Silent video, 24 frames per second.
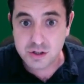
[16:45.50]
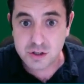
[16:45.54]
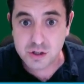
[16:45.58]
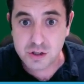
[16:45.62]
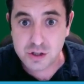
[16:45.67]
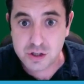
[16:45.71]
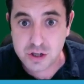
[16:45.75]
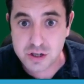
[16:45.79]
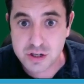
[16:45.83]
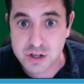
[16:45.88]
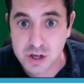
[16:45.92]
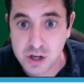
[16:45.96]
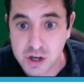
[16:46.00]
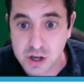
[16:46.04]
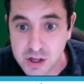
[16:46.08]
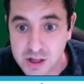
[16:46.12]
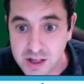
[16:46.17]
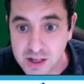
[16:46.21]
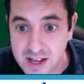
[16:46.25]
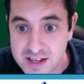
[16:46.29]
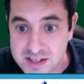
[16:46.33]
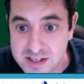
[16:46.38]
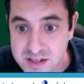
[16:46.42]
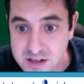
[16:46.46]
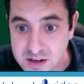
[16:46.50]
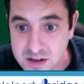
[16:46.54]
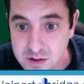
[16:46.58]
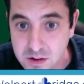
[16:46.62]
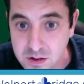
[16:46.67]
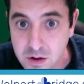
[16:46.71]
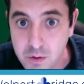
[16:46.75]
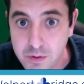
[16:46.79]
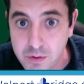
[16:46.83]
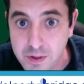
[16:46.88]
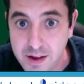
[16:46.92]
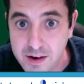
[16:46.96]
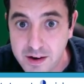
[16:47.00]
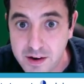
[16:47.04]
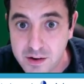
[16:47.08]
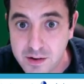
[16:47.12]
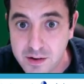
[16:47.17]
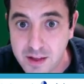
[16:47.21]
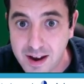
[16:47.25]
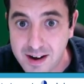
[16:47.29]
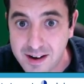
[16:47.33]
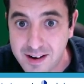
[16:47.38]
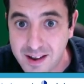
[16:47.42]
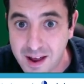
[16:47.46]
just a good lesson alone
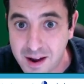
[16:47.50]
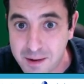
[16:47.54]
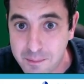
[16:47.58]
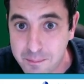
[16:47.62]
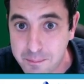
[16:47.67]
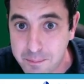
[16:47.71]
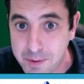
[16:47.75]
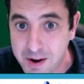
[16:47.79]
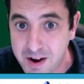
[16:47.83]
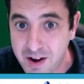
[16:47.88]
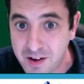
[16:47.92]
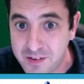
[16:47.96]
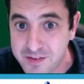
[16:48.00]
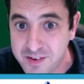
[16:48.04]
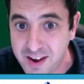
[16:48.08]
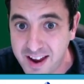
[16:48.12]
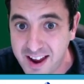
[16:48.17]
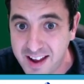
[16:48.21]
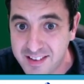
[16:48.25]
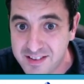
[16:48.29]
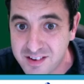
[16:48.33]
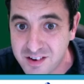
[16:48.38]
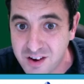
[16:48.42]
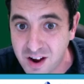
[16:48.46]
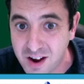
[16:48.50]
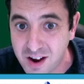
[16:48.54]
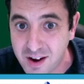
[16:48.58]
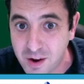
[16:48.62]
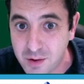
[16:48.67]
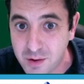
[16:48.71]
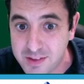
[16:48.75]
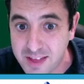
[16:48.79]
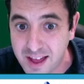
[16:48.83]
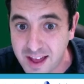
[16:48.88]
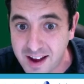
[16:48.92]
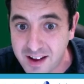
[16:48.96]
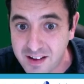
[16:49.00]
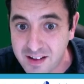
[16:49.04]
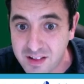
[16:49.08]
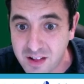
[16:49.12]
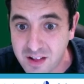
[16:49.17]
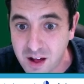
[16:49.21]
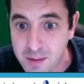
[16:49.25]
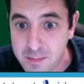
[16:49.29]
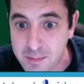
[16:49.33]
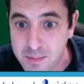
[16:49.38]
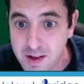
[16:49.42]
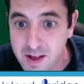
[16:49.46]
that because I had to knock out that
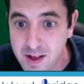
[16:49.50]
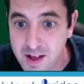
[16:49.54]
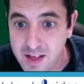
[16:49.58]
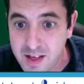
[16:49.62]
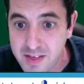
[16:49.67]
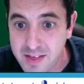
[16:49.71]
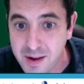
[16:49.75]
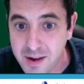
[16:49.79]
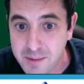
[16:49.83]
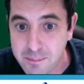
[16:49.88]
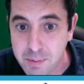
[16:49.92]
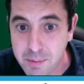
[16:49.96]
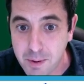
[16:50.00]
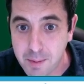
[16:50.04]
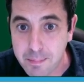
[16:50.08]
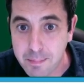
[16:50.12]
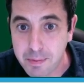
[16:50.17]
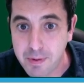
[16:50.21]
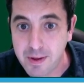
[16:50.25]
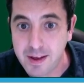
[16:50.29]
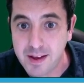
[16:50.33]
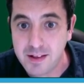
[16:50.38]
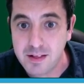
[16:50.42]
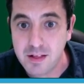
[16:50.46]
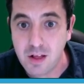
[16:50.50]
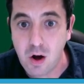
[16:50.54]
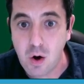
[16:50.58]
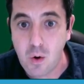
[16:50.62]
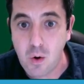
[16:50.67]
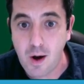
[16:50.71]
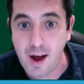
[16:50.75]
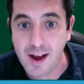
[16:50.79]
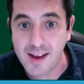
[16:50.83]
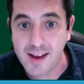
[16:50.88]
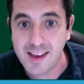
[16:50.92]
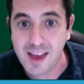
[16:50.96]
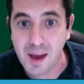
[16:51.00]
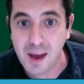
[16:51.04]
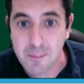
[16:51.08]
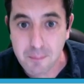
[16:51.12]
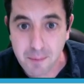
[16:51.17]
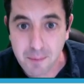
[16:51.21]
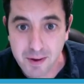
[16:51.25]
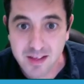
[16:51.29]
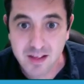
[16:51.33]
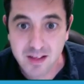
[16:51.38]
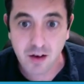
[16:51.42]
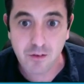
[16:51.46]
club, that by playing low, I kept
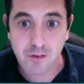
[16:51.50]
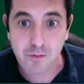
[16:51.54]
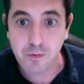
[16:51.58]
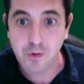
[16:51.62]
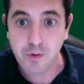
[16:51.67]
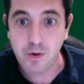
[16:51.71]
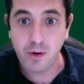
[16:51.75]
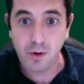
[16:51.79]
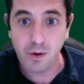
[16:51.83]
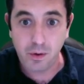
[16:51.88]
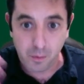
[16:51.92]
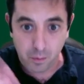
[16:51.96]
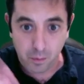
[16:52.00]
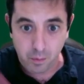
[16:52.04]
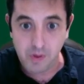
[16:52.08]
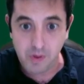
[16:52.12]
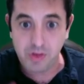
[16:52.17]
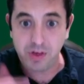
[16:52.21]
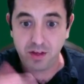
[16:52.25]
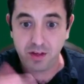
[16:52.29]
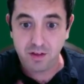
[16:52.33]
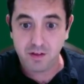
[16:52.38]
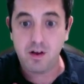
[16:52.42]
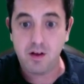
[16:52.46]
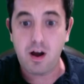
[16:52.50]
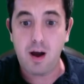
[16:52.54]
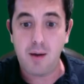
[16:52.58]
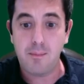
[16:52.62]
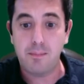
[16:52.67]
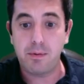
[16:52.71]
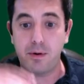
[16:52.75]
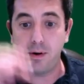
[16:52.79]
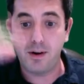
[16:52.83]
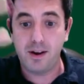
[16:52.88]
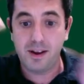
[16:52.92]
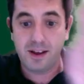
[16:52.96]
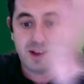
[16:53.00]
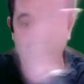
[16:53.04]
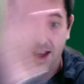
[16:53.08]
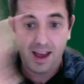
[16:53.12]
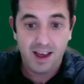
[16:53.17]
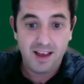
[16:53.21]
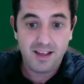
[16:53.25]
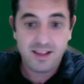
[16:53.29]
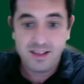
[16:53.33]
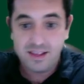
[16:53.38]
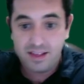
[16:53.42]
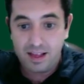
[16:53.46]
myself with a stopper in
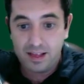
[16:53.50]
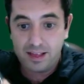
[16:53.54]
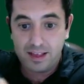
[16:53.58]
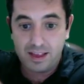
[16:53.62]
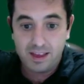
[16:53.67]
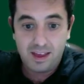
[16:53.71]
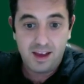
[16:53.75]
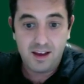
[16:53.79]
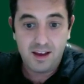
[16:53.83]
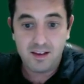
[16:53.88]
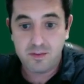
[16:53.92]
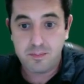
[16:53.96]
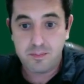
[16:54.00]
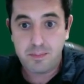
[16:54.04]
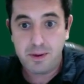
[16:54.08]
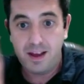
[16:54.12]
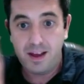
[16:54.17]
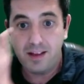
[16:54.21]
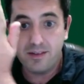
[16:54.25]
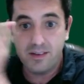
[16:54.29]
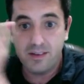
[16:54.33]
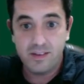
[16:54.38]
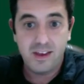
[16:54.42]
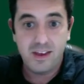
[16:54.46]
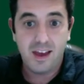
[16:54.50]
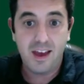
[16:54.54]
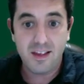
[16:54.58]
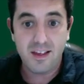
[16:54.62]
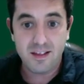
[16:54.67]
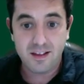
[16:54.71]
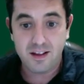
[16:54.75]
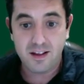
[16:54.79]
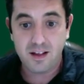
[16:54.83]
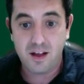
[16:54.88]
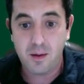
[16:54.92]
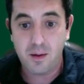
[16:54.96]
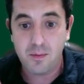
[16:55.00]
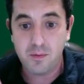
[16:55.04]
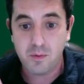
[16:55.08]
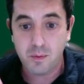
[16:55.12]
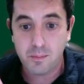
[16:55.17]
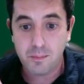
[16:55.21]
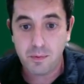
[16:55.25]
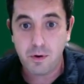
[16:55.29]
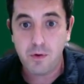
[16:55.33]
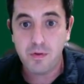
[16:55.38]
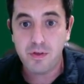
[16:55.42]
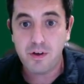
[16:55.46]
case that the king of spades and the ace of clubs were
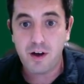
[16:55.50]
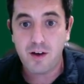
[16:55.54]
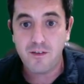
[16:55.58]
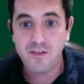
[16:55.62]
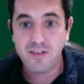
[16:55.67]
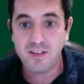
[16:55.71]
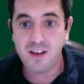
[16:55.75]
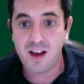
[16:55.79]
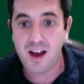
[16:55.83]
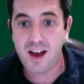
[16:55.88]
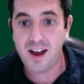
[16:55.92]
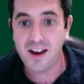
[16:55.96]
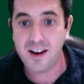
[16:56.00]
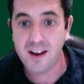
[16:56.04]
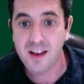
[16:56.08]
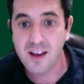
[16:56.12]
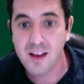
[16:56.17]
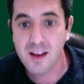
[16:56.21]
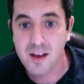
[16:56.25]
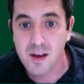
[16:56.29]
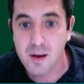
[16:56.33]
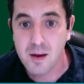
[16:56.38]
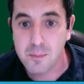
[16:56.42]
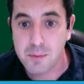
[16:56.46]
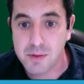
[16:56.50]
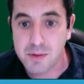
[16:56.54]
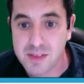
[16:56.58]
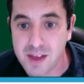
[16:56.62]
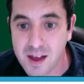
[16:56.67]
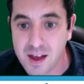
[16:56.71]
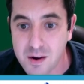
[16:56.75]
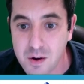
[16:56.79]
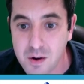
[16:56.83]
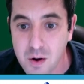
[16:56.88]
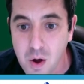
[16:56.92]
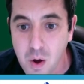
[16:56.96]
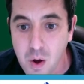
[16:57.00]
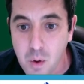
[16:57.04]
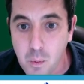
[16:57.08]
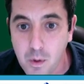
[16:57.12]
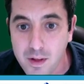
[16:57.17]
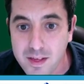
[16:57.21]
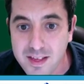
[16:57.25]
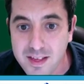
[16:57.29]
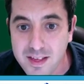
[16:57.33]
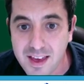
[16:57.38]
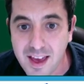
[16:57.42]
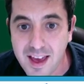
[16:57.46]
both offside. But then
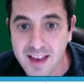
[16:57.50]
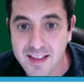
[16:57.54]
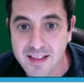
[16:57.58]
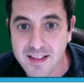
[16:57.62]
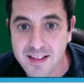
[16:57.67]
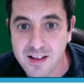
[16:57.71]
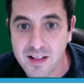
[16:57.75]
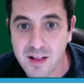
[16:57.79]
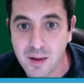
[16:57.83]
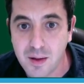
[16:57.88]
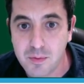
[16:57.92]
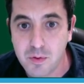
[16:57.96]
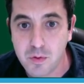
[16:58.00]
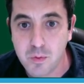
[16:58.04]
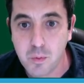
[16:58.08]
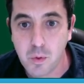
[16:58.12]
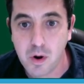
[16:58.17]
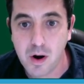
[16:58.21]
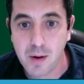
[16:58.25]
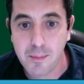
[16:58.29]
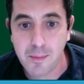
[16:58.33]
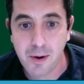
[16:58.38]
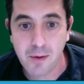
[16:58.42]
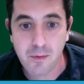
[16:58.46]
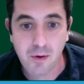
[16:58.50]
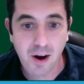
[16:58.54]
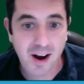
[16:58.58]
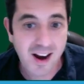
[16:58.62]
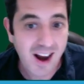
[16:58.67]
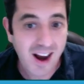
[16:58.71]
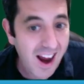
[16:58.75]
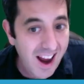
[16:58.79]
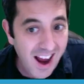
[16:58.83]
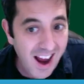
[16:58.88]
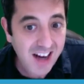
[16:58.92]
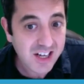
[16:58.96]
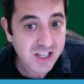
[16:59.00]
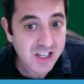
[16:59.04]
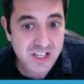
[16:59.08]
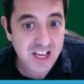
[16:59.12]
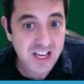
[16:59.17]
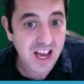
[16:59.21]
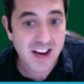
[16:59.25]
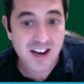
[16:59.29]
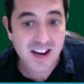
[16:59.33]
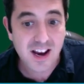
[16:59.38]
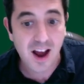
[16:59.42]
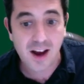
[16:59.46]
once the ace of clubs was one on my right, I actually
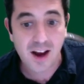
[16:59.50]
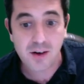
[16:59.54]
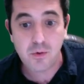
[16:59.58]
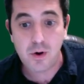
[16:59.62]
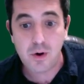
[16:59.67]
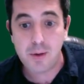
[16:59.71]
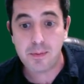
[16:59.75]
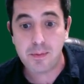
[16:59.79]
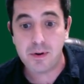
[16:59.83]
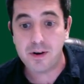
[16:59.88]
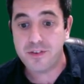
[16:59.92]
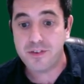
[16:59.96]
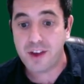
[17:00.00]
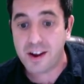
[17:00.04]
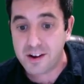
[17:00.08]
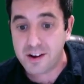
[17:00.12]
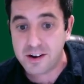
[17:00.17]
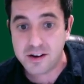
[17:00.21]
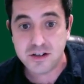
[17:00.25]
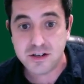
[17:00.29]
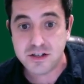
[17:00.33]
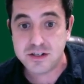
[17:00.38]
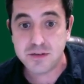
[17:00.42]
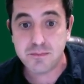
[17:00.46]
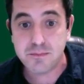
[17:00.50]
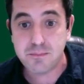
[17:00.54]
had 9 rippers. I could have just